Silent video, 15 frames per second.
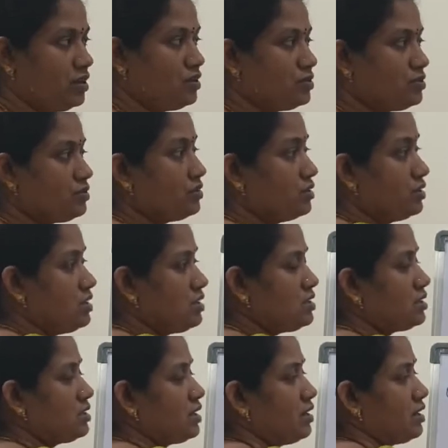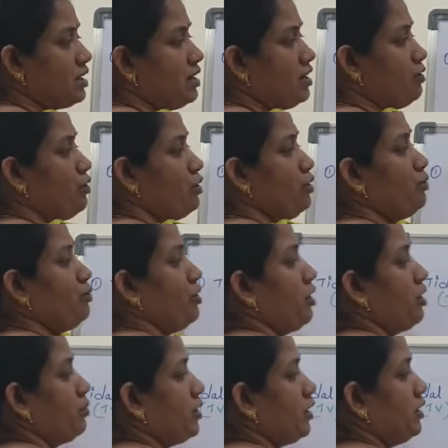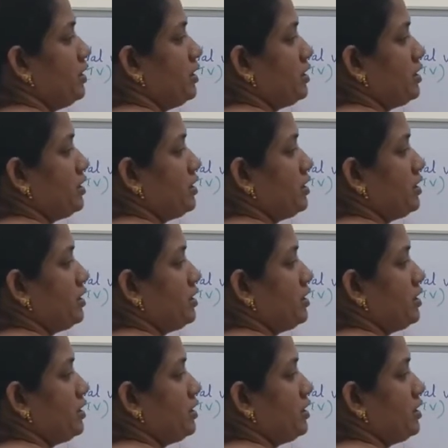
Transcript: So this tidal volume normally